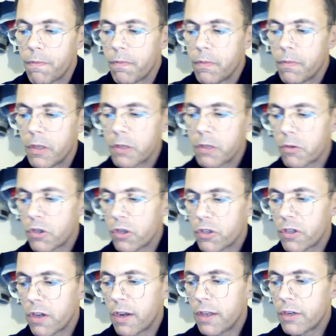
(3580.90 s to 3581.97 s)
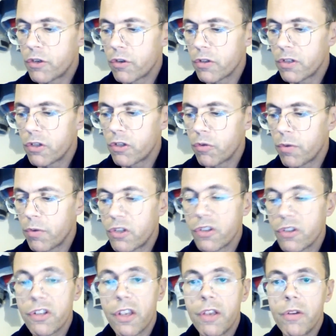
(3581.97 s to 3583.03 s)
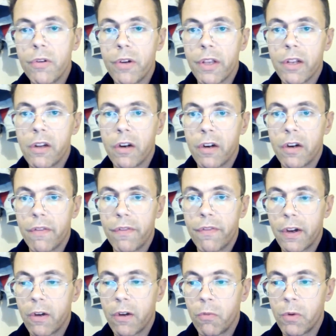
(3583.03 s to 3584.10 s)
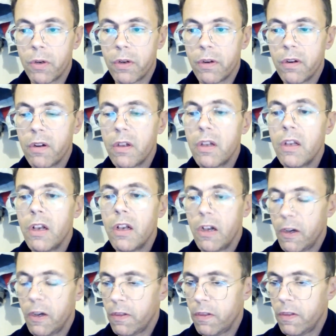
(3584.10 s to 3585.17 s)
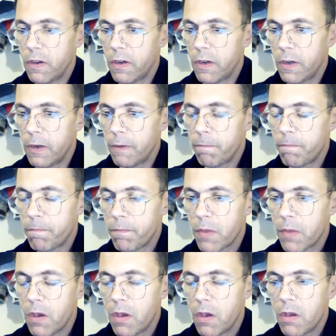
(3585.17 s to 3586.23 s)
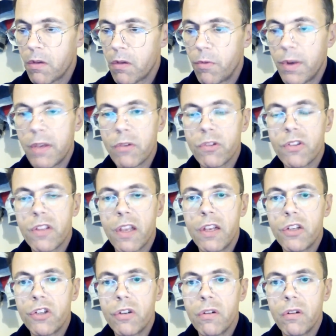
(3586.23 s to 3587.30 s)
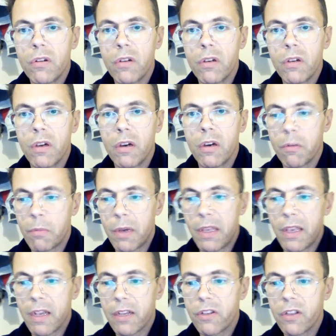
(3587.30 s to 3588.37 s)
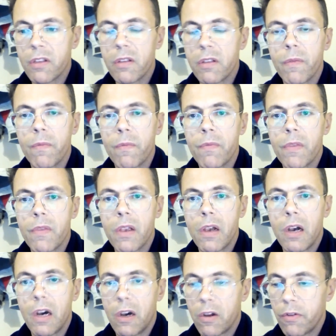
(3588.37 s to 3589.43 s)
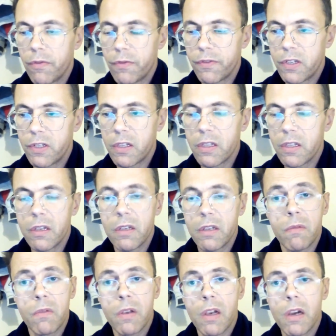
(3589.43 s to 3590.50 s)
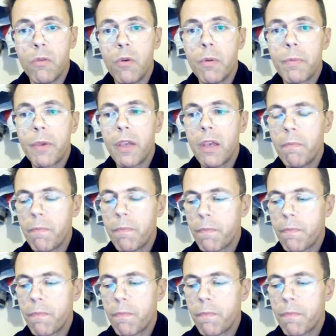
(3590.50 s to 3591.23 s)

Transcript: This was just the nature of the situation. Security guard, the final one, at the rail station on my exit out of city Hawupki.